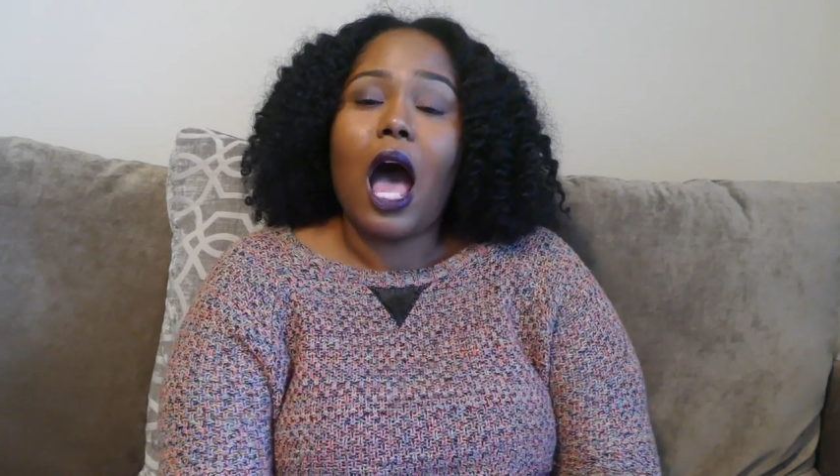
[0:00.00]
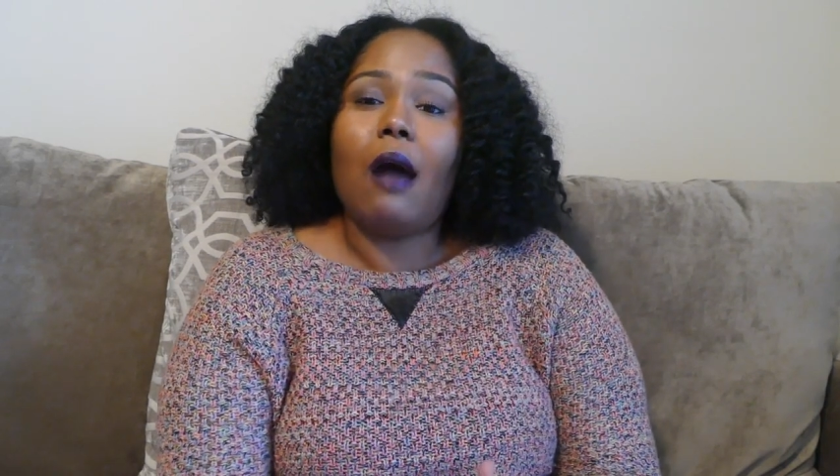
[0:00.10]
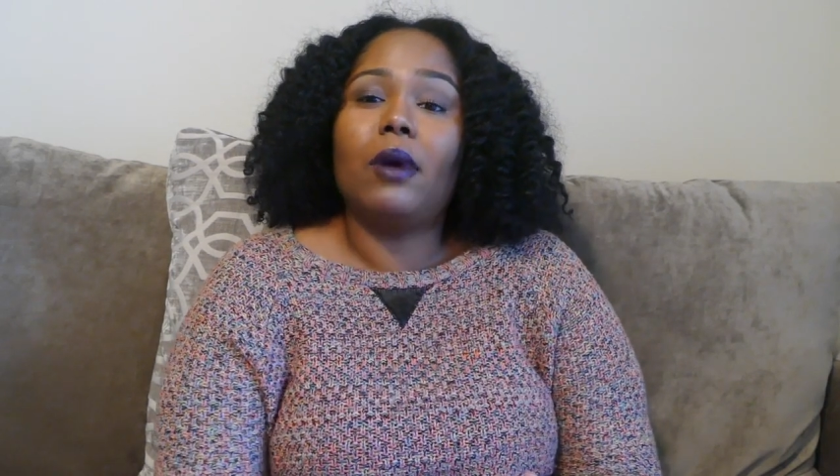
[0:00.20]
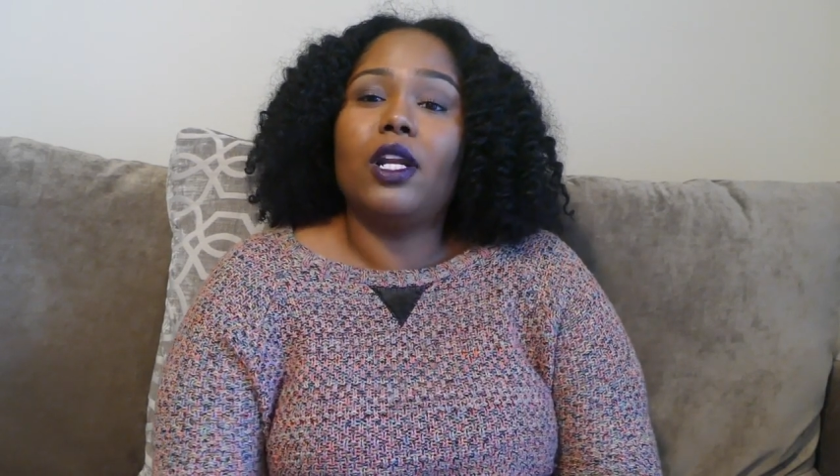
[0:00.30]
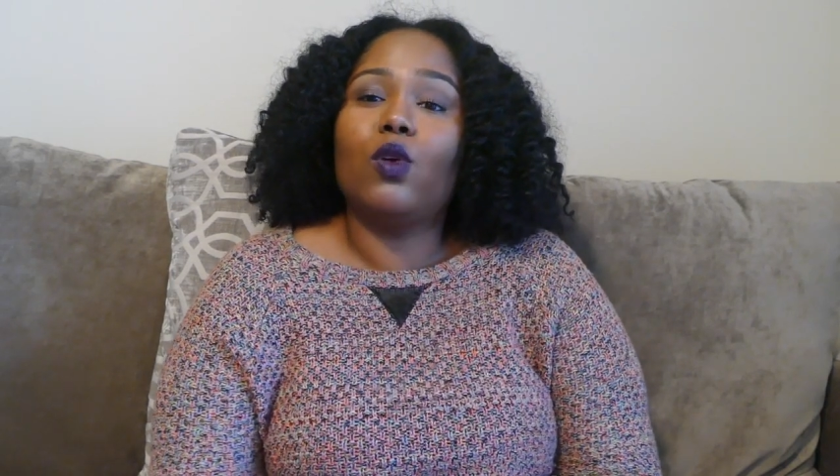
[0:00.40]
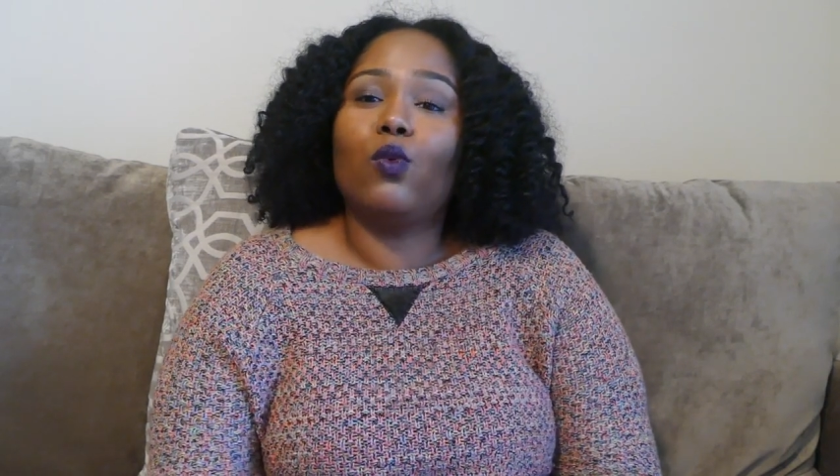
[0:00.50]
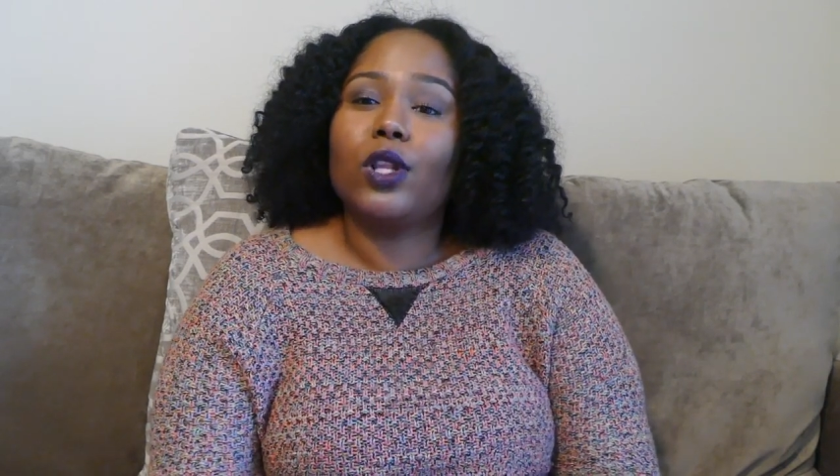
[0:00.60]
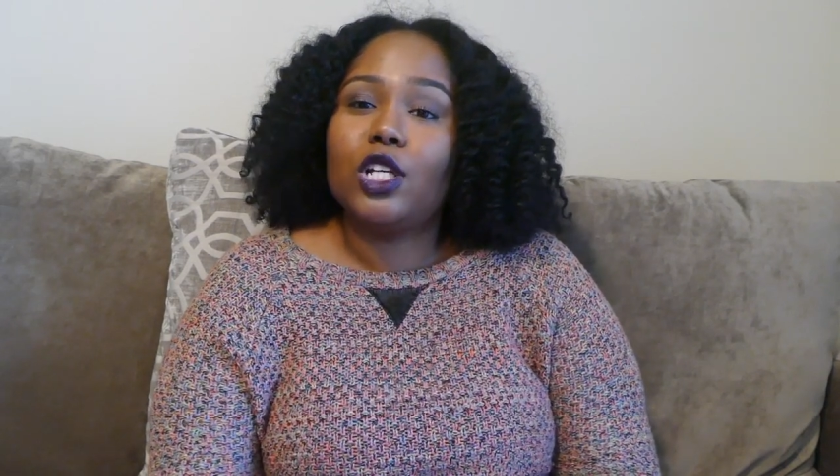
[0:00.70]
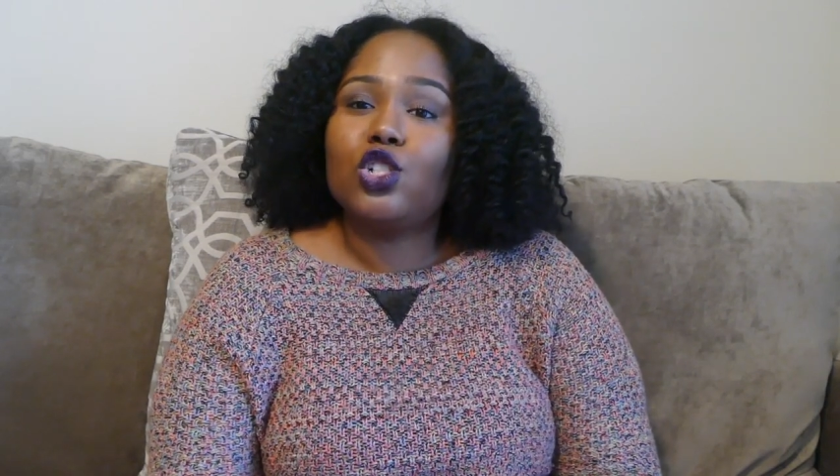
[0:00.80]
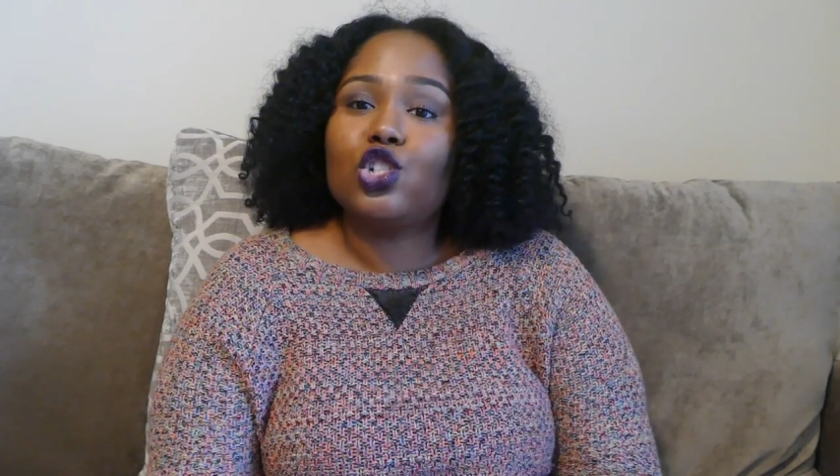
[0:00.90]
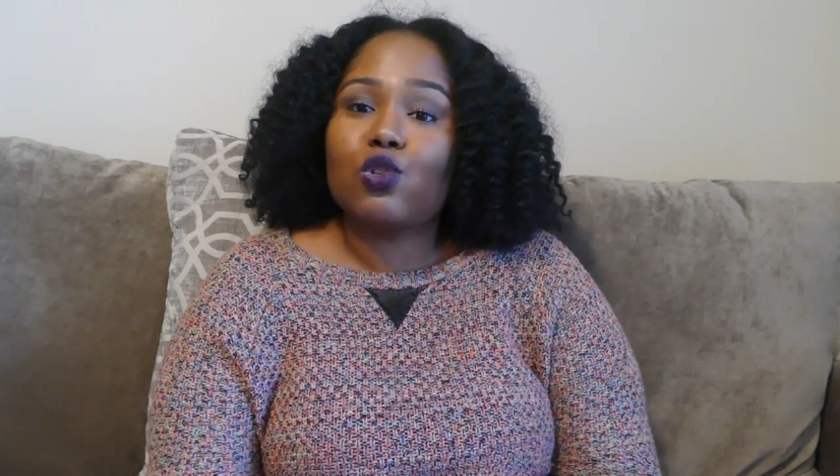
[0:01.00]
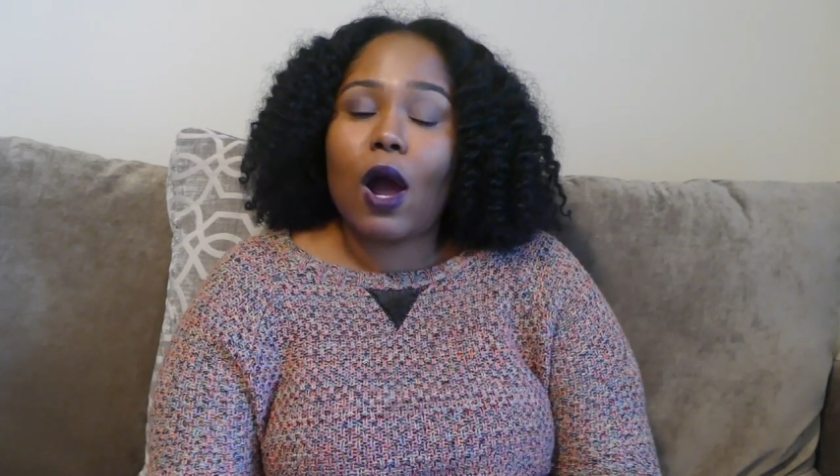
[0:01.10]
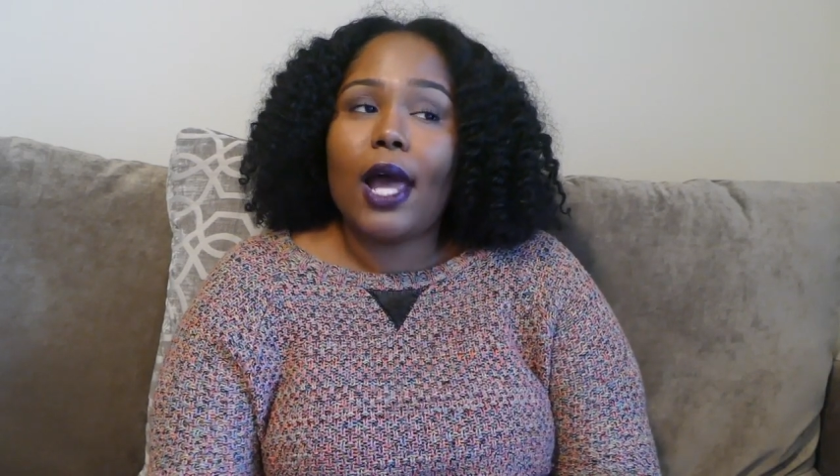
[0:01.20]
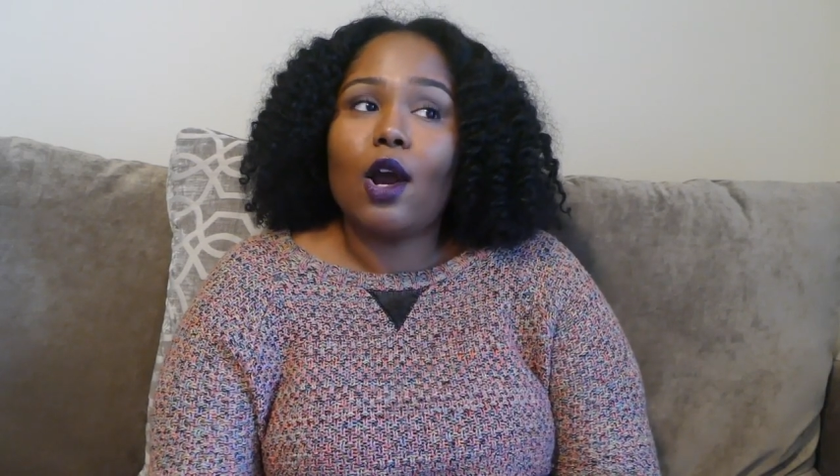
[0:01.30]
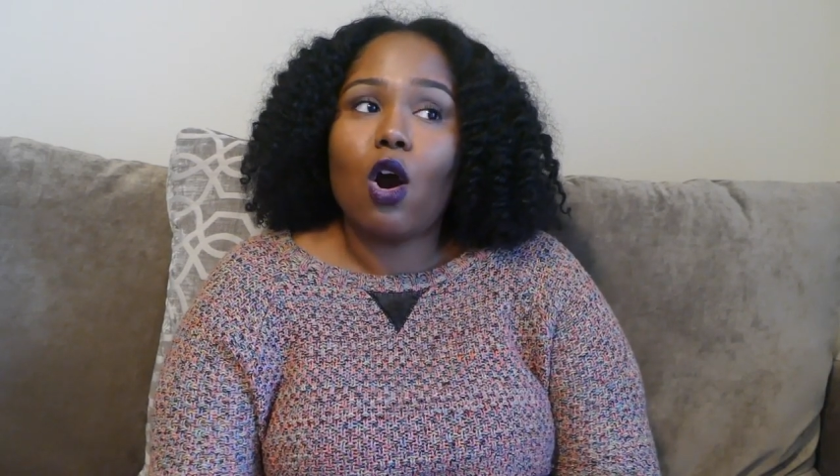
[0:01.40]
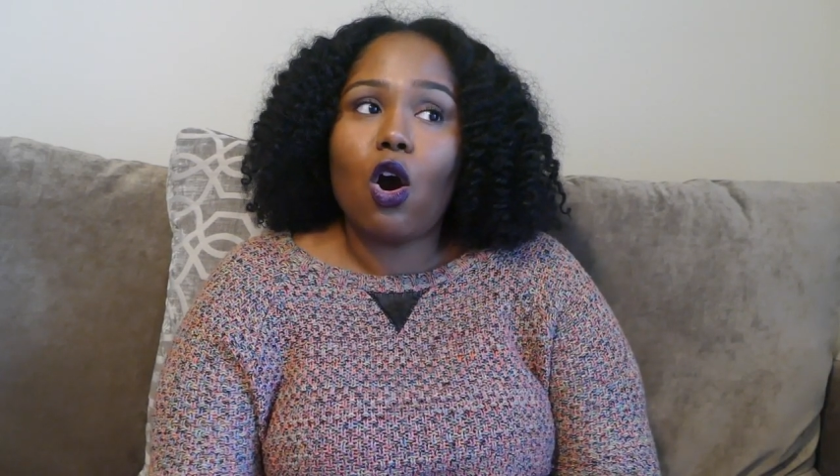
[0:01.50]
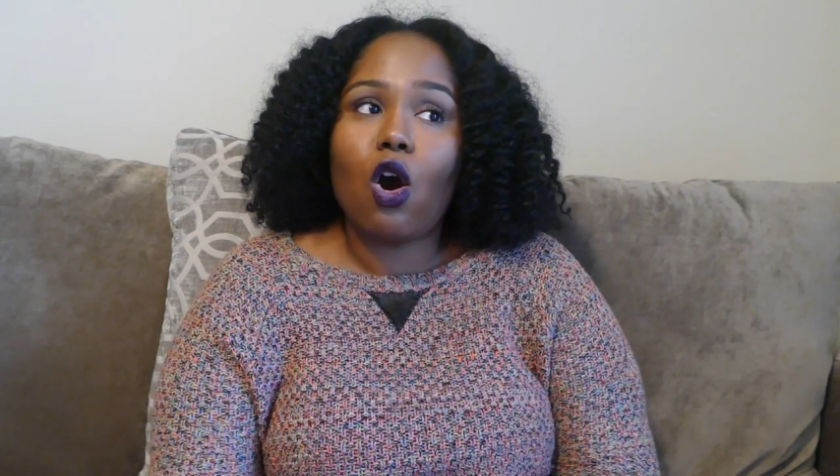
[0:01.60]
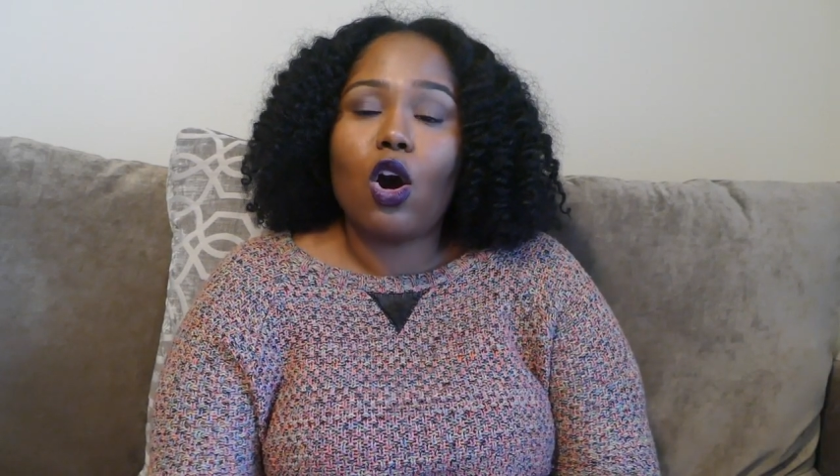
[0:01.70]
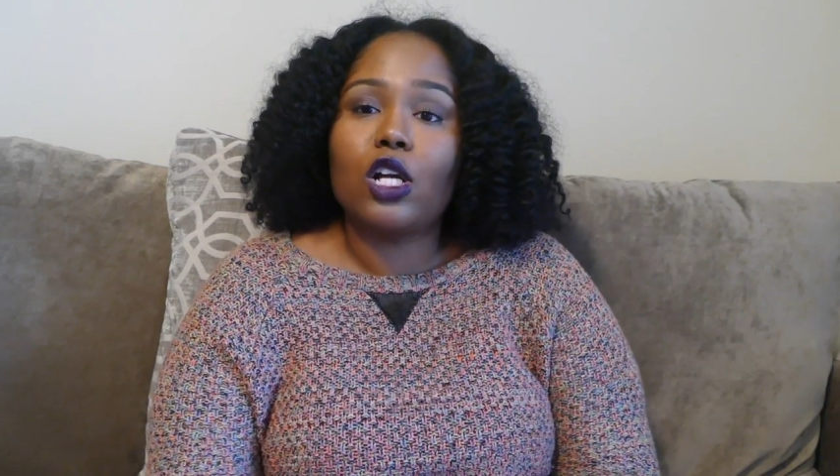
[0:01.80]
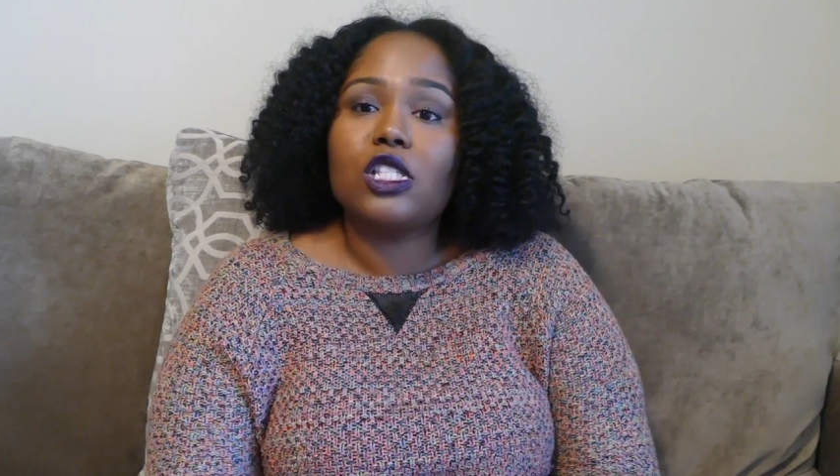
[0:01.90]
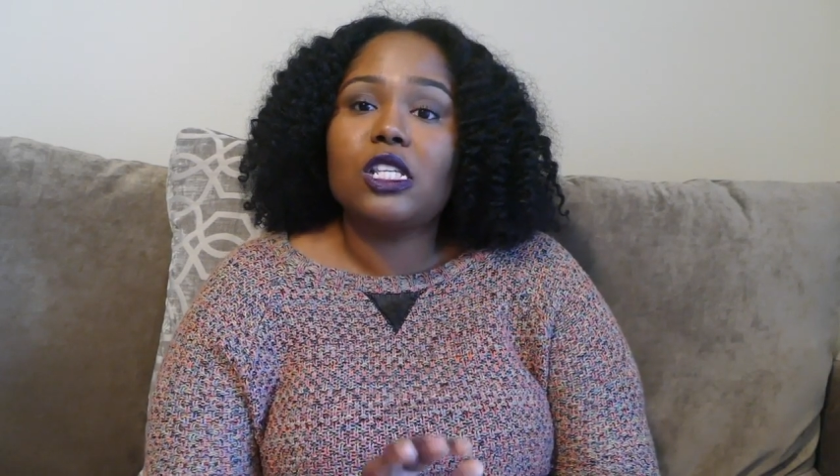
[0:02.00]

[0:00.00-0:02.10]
I'm gonna really try hard